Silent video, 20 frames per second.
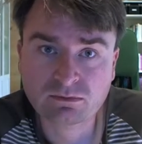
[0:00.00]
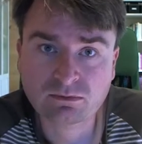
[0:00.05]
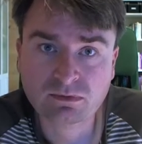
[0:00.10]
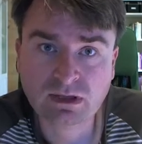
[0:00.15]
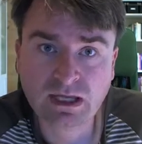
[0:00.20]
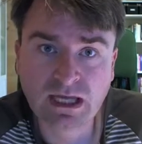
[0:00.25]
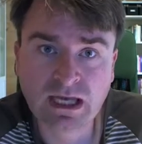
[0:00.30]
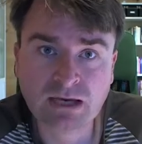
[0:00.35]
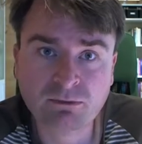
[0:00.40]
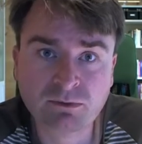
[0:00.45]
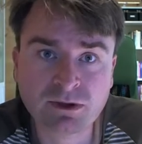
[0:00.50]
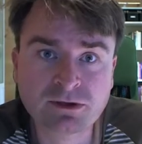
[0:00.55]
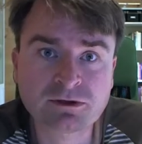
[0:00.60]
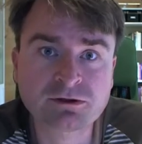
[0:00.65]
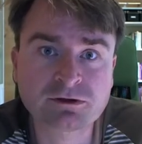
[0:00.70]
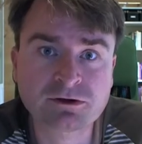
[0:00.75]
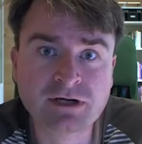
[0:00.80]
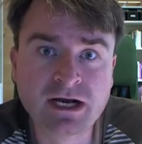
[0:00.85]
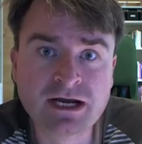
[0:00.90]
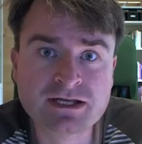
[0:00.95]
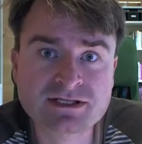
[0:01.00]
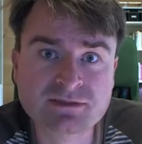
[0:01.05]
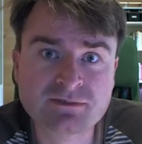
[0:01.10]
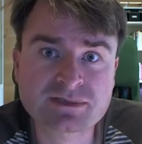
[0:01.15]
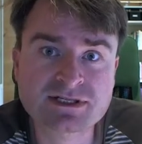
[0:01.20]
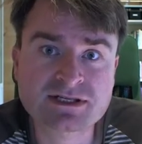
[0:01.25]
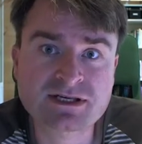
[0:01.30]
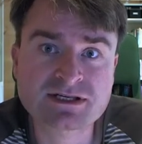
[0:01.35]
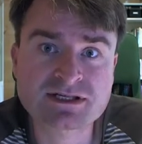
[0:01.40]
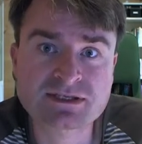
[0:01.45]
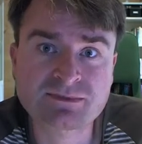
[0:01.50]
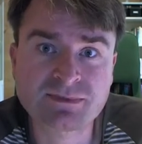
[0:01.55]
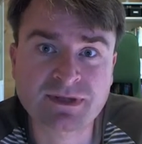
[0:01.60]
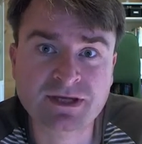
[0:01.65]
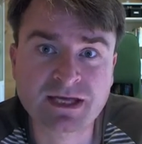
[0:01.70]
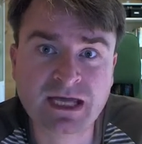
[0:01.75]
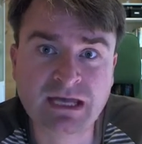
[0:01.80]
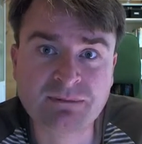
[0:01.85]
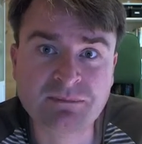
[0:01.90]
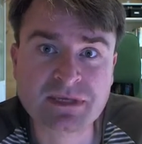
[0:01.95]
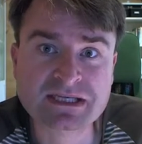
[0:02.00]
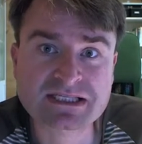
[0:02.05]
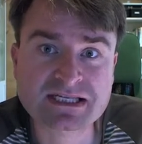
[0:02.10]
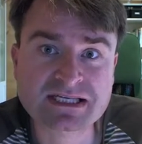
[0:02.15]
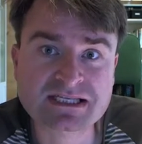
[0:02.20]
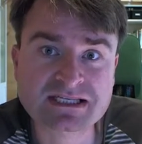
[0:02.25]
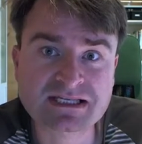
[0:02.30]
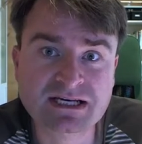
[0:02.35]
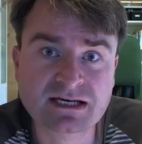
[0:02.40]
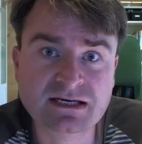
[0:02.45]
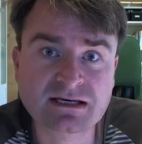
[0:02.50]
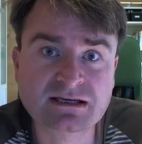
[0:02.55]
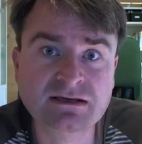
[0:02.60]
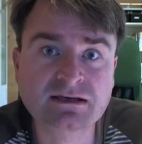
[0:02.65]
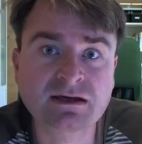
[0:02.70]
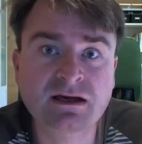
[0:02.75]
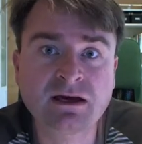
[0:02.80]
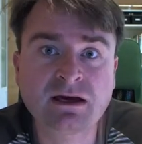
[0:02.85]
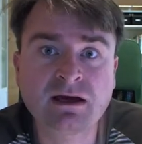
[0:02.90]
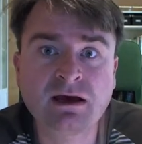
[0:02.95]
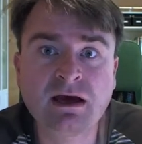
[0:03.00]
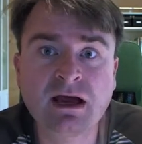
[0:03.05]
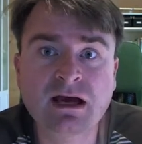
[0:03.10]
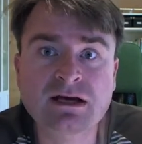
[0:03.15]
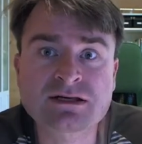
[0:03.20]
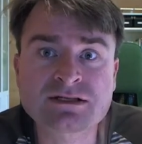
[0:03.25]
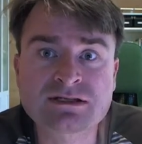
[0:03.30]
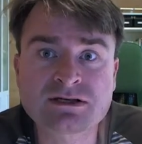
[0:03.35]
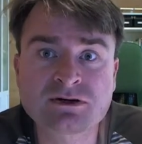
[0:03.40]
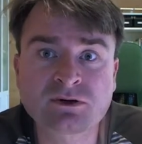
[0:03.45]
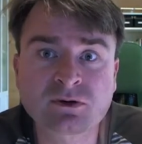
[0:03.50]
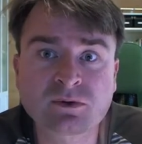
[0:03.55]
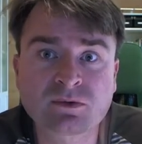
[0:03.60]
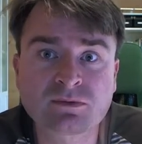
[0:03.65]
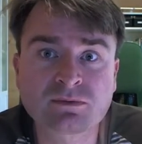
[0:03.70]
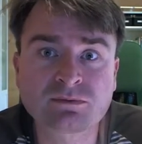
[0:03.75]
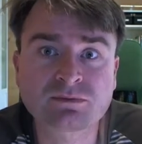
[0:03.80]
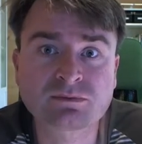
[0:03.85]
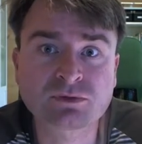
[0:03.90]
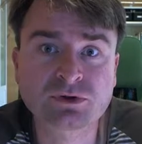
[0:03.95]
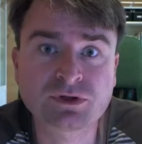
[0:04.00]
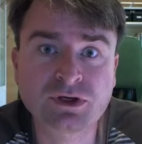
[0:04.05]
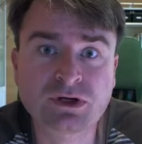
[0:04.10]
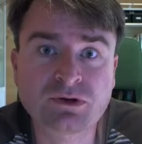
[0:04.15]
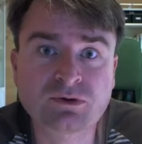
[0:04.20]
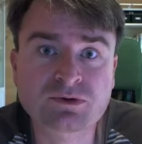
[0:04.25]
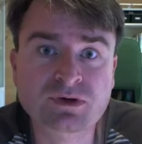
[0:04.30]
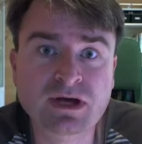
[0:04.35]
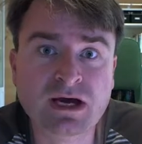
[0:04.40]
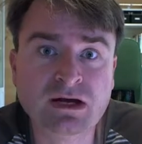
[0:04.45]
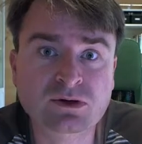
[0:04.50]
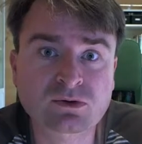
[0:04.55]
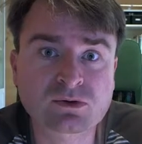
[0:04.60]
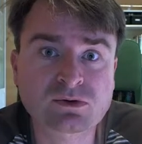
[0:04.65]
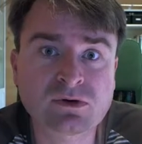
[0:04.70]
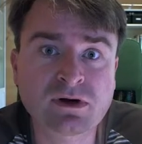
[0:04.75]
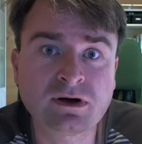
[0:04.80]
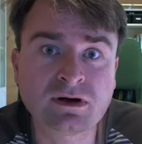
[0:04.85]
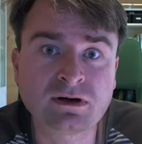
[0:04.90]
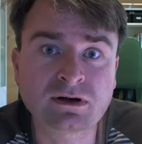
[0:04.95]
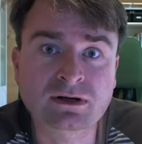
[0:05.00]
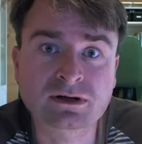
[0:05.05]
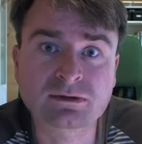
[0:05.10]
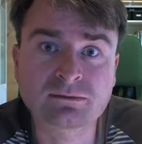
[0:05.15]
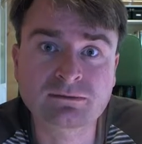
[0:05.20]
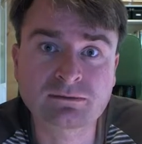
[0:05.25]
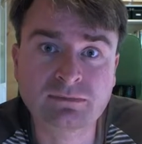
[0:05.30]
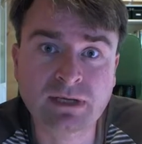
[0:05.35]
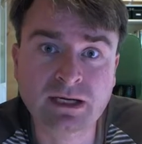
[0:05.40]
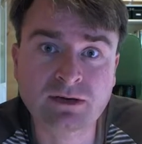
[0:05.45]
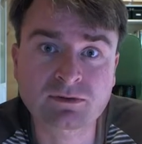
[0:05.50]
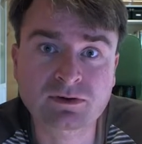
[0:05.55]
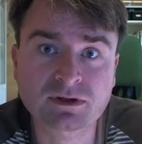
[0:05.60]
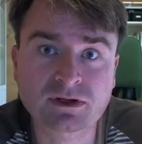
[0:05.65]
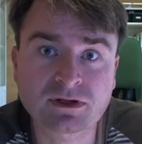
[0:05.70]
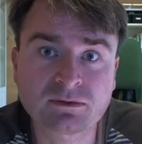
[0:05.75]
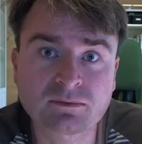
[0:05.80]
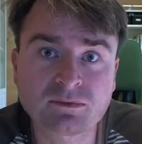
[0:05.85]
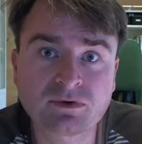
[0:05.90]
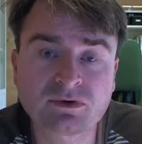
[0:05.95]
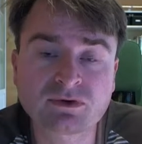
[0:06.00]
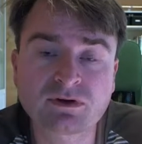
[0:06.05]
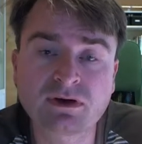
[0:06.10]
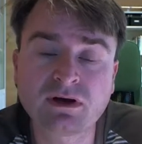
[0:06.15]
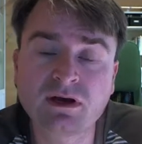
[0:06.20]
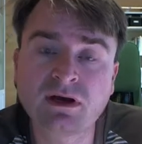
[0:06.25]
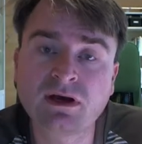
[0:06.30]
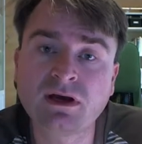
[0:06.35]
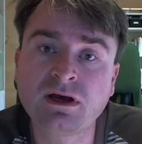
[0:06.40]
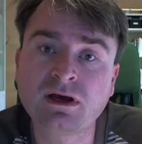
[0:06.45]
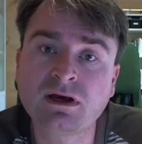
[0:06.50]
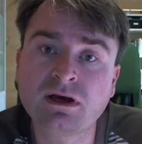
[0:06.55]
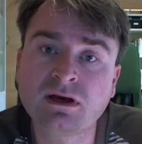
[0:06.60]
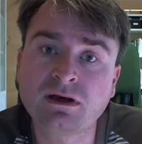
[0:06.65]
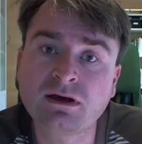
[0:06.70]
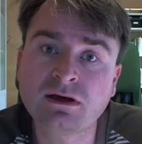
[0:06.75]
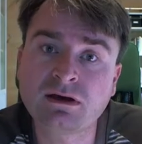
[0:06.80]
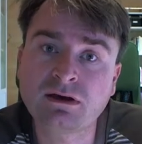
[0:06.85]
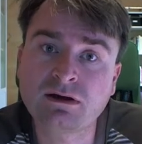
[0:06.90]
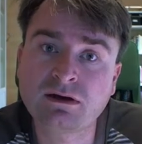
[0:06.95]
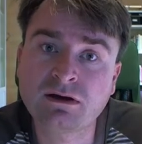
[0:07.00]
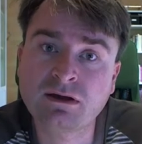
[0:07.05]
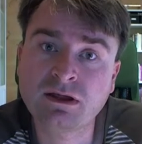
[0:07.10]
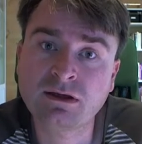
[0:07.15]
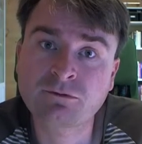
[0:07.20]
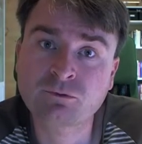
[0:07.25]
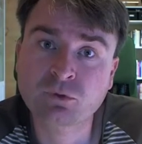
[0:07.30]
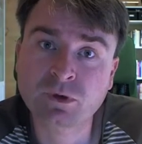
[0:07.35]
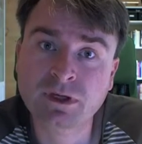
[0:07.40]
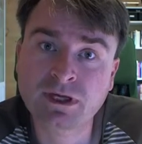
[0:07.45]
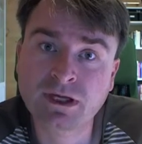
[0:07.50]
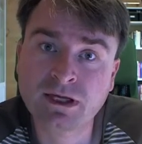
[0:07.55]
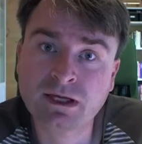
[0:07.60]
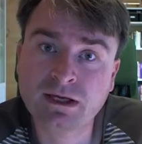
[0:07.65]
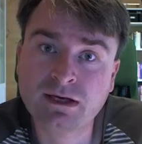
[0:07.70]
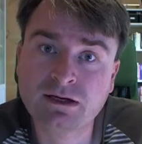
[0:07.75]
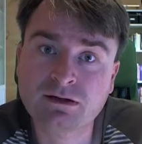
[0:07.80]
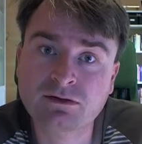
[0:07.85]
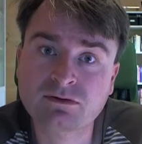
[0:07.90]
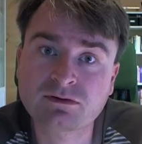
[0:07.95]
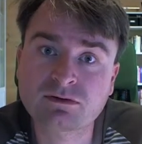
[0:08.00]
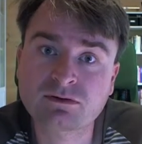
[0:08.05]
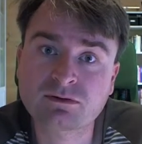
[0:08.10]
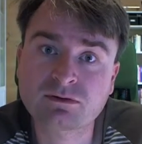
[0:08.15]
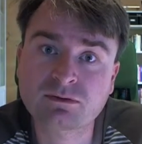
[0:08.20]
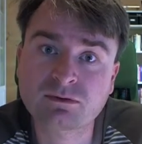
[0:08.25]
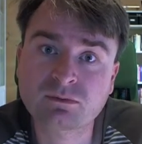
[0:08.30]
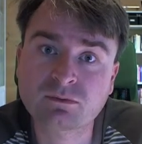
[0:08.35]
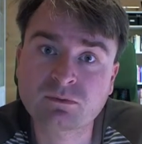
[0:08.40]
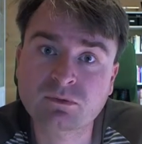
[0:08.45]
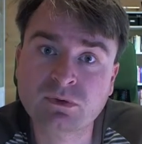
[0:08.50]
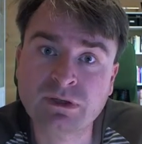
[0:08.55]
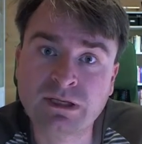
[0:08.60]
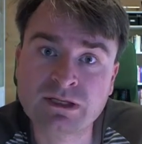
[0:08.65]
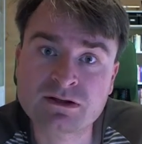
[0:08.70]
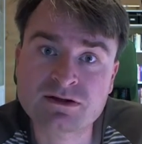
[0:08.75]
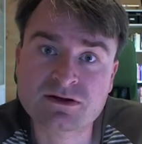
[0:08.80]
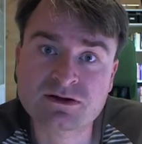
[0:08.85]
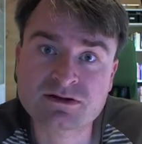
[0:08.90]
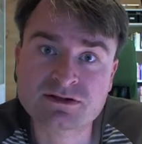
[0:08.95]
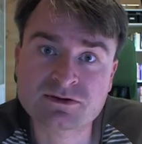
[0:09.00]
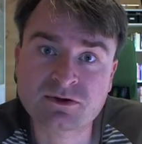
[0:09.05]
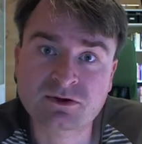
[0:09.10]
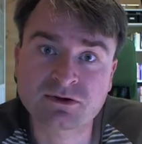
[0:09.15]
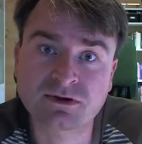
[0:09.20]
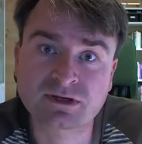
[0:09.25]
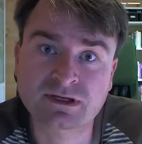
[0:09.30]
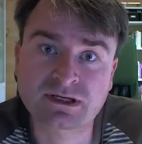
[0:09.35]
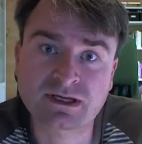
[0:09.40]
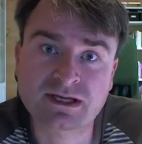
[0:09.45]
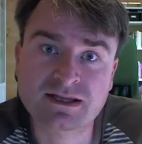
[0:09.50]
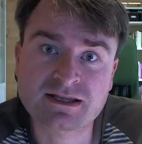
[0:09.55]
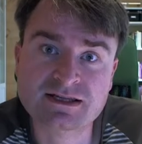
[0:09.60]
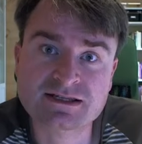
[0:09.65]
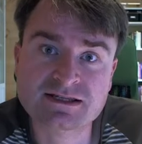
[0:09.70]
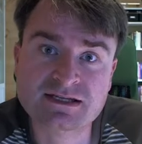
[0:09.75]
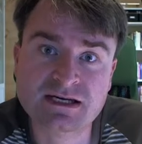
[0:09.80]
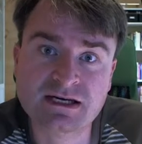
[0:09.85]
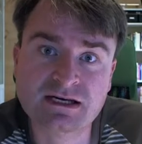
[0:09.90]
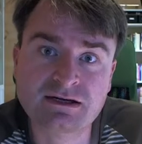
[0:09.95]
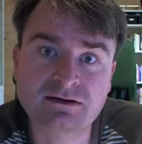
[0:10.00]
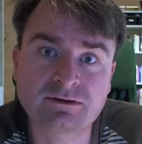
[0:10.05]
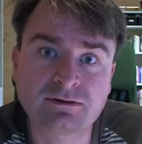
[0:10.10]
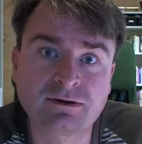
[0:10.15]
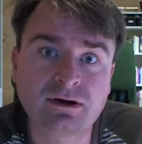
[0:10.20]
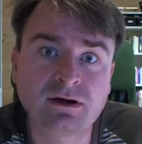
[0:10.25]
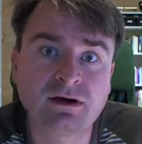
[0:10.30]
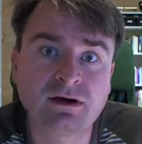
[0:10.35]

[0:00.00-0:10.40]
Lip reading: Can we create some system that can be sustained and still produce high quality outcomes? If we can't, we need to start looking at this now,